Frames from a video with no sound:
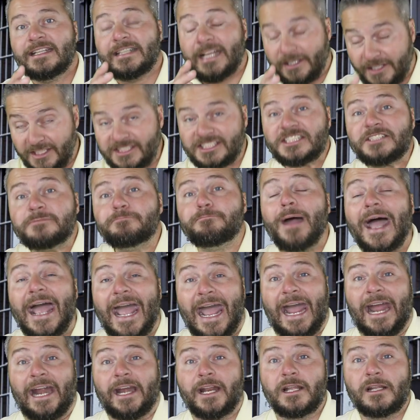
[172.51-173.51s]
Now, this is
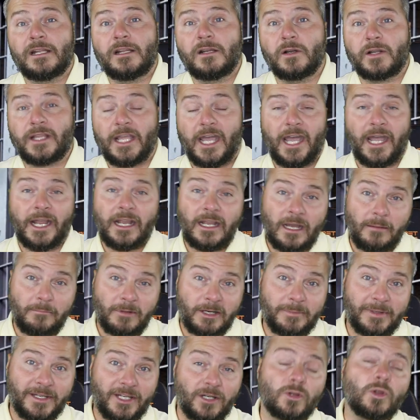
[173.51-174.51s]
bad, okay? I'm
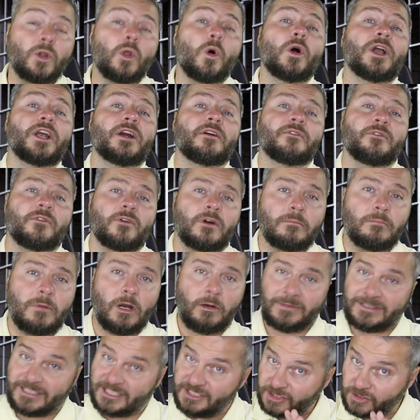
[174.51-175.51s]
gonna be your lawyer for a
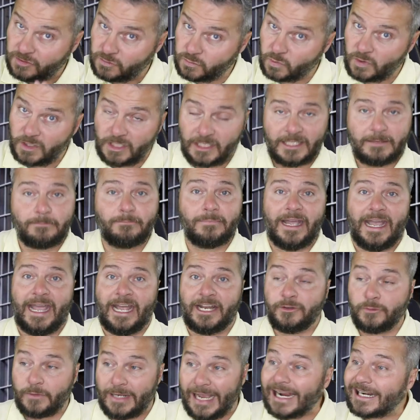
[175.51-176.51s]
moment. This is really
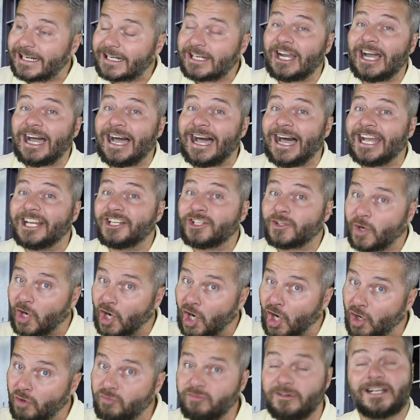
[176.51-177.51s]
bad. You got caught, you're
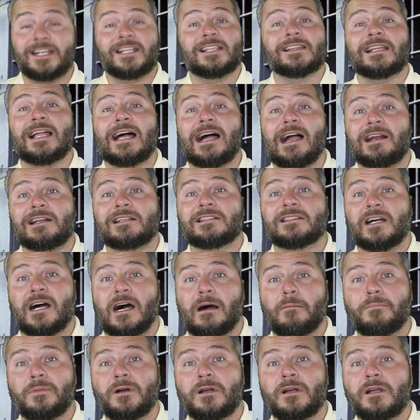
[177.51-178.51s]
already locked
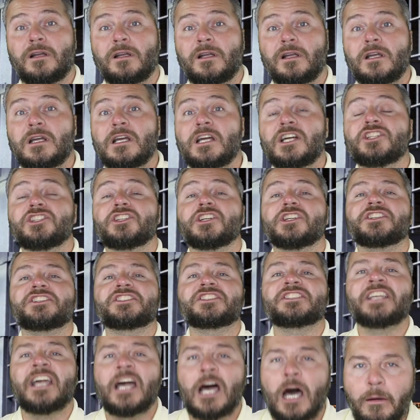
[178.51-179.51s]
up.
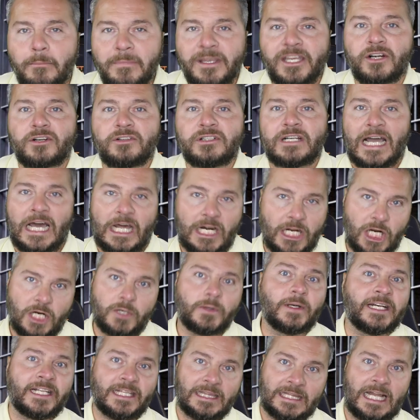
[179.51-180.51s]
Just tell me you're not
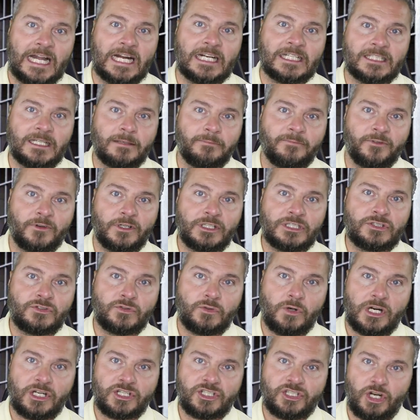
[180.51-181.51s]
already locked up for a
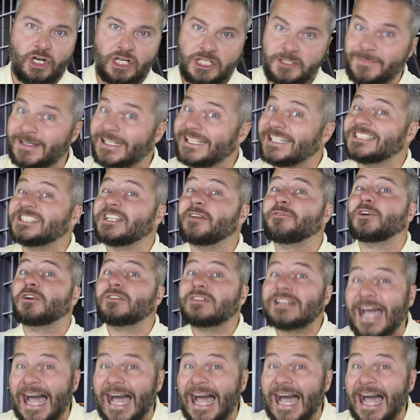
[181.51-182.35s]
drug charge, because if you're